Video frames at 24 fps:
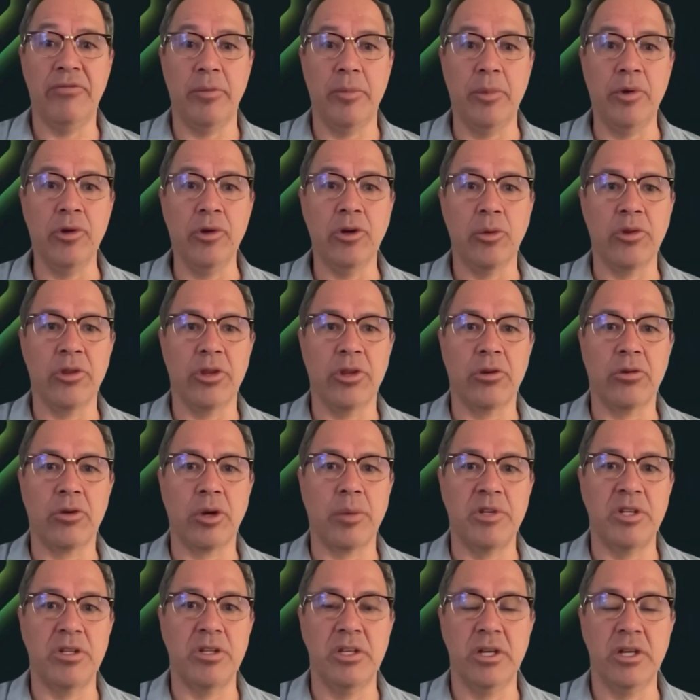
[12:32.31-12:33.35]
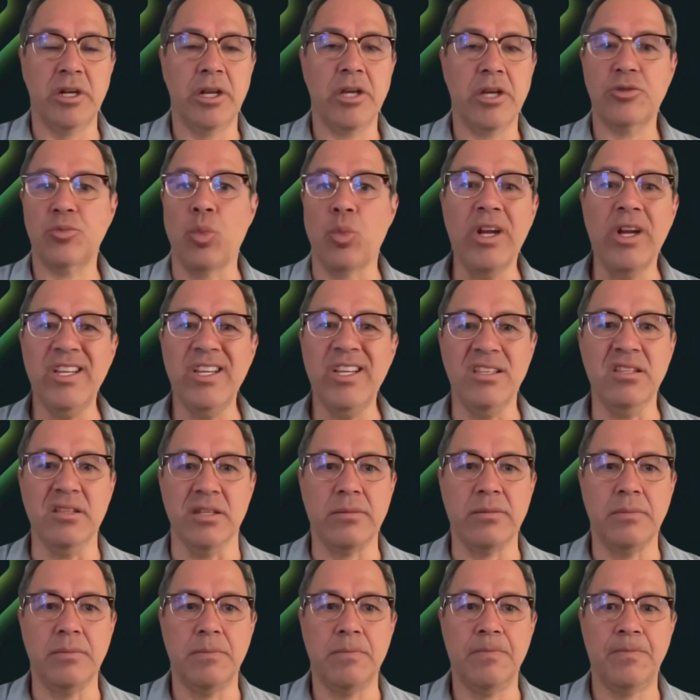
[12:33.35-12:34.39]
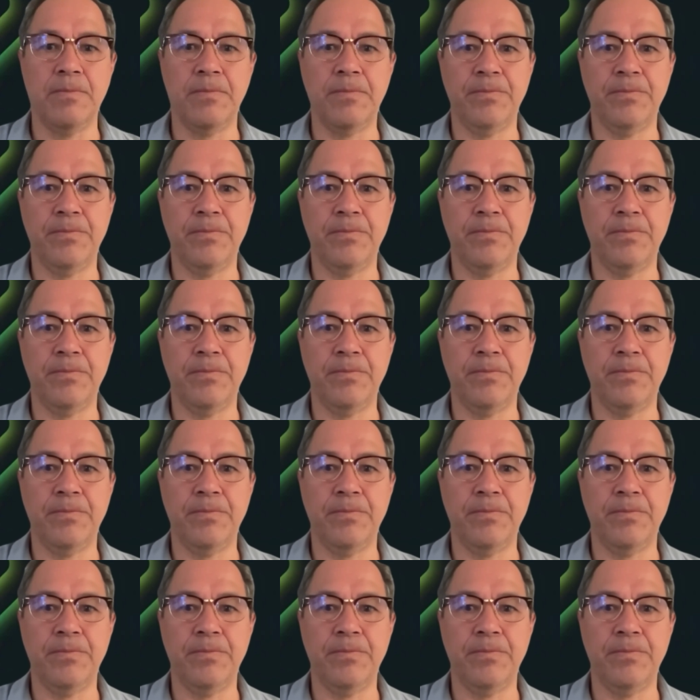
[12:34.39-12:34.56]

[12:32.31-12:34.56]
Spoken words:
familiar with encrypted DNS, what is it?